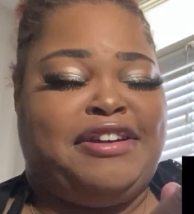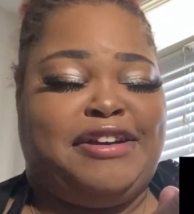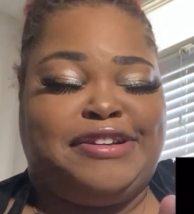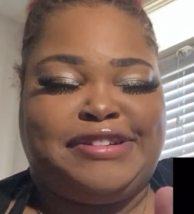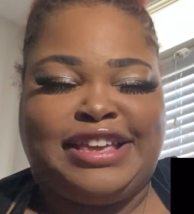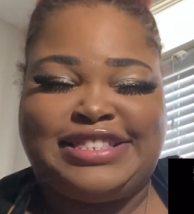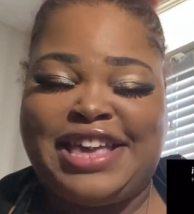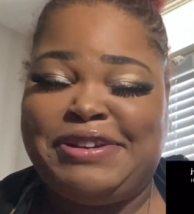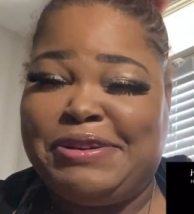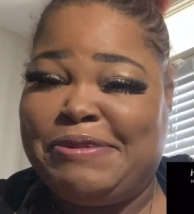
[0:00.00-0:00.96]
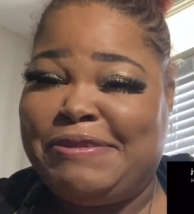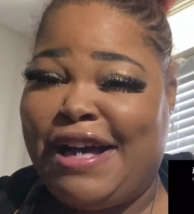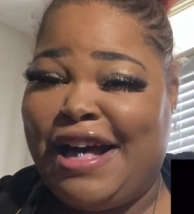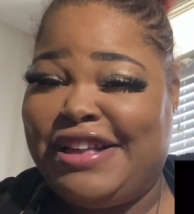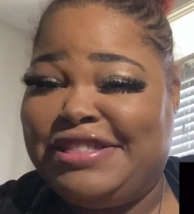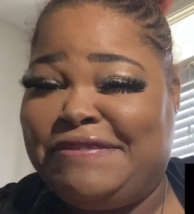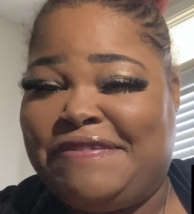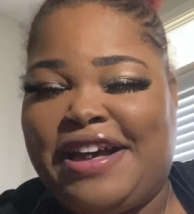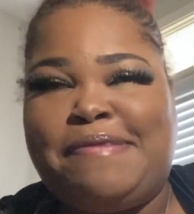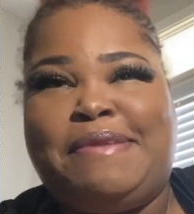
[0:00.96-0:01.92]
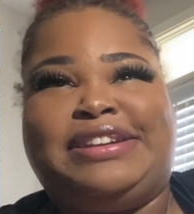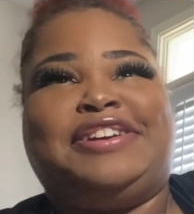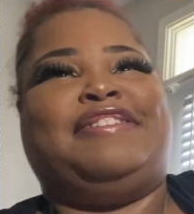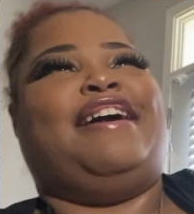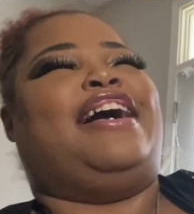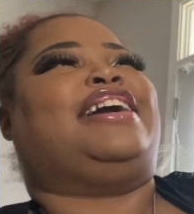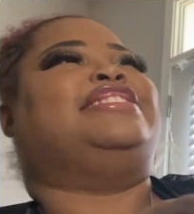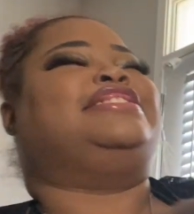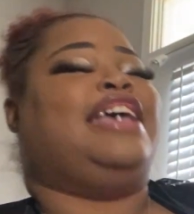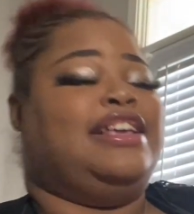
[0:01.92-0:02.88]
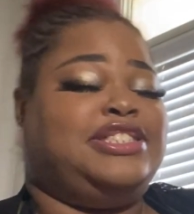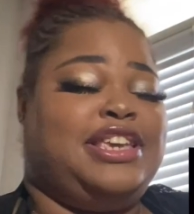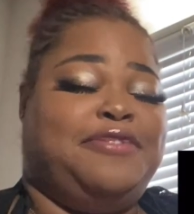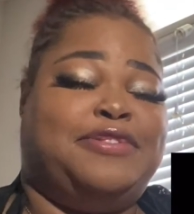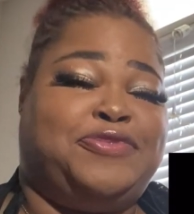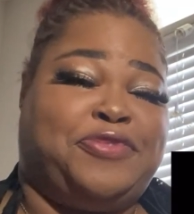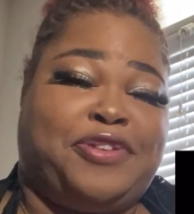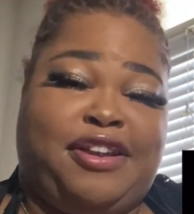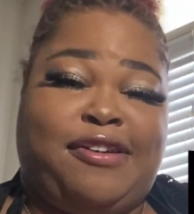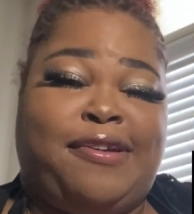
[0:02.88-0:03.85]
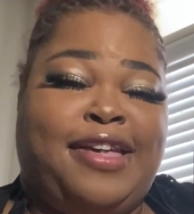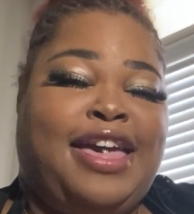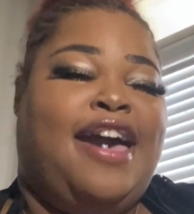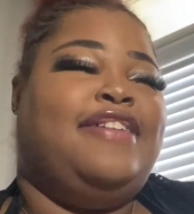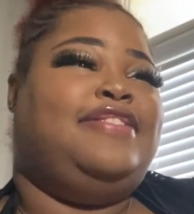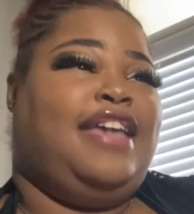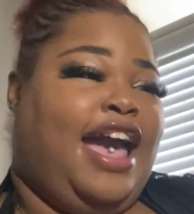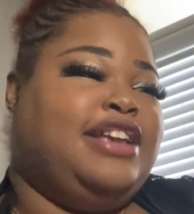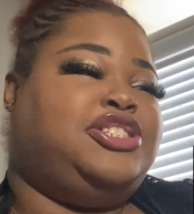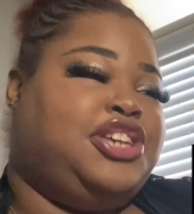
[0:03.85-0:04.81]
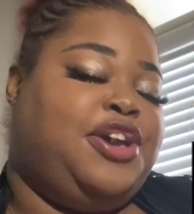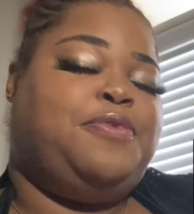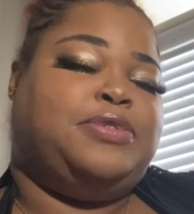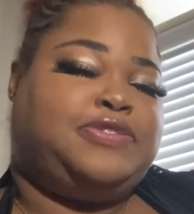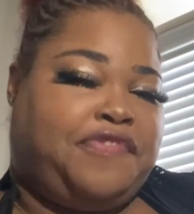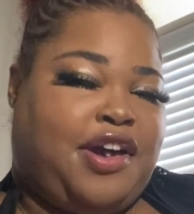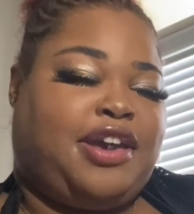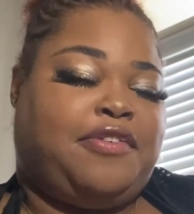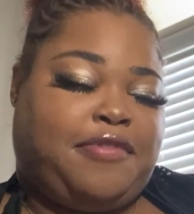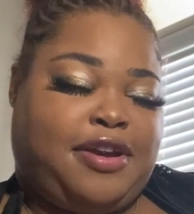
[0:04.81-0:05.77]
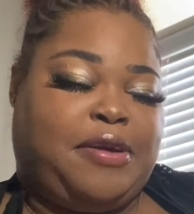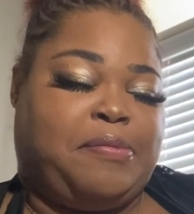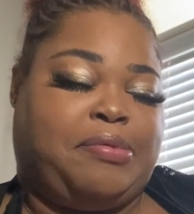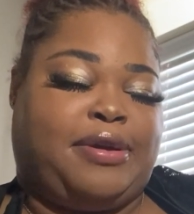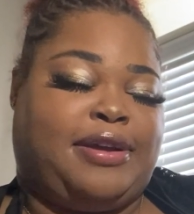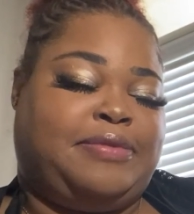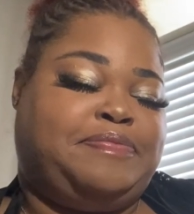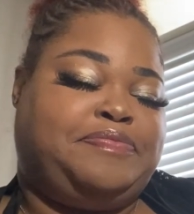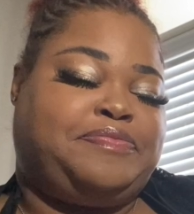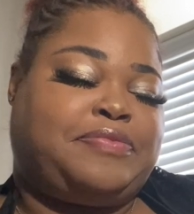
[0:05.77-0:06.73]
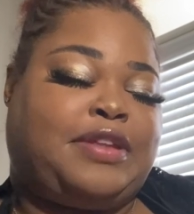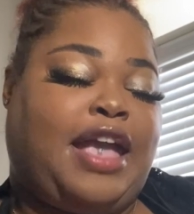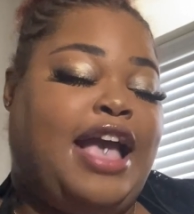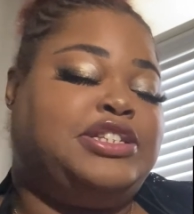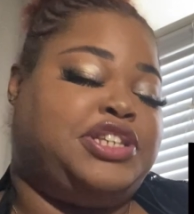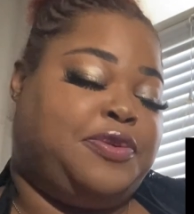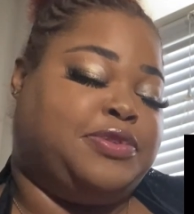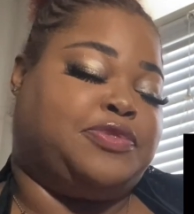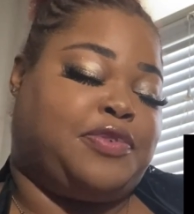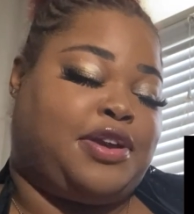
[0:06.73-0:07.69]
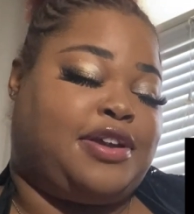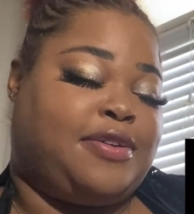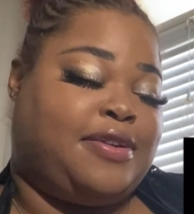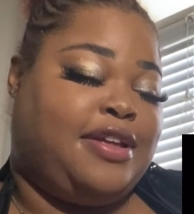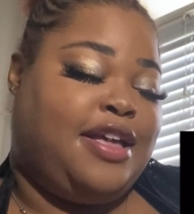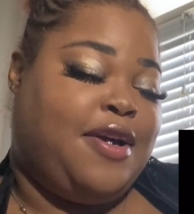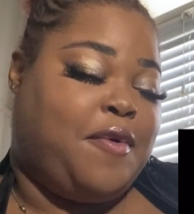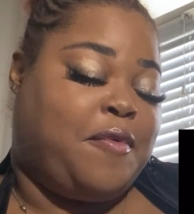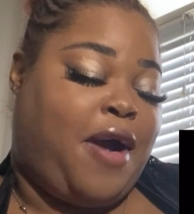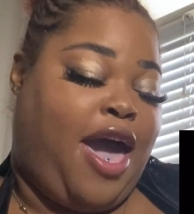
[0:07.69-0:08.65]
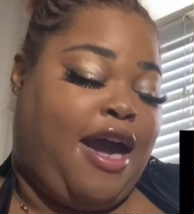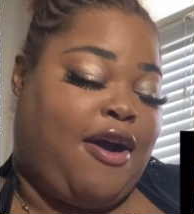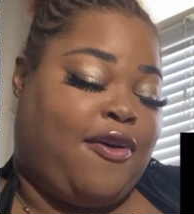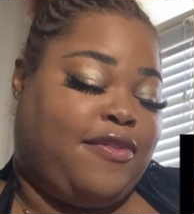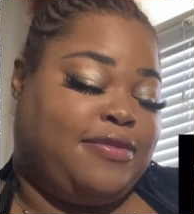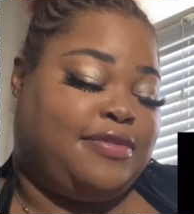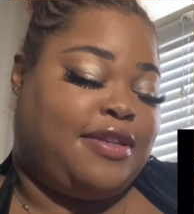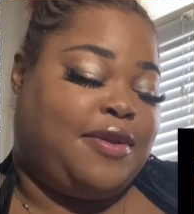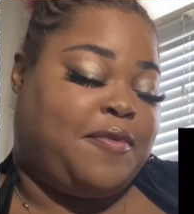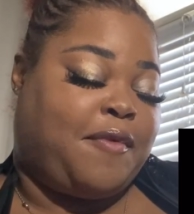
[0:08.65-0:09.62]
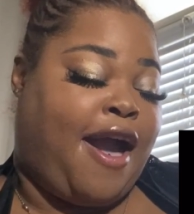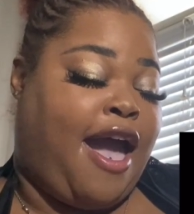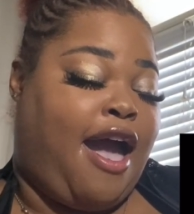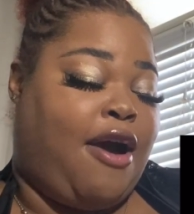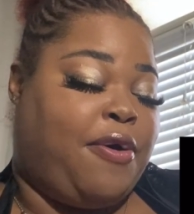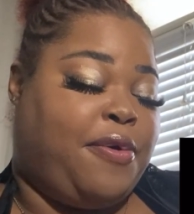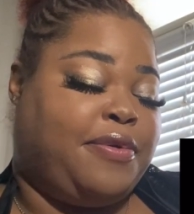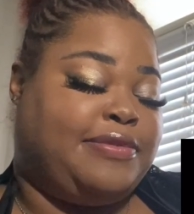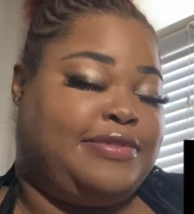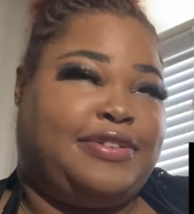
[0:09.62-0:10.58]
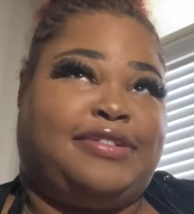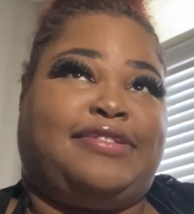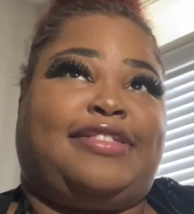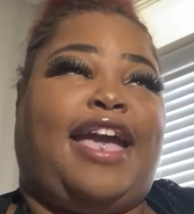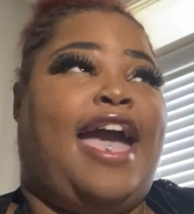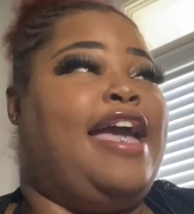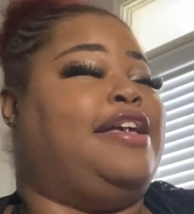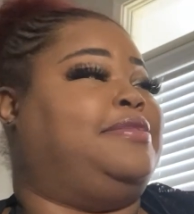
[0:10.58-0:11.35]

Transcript: Hold on, because I don't know why the fuck I'm about to cry, because that shit was real. That shit was fucking real, bruh. That shit was real. Wow. Wow. Damn.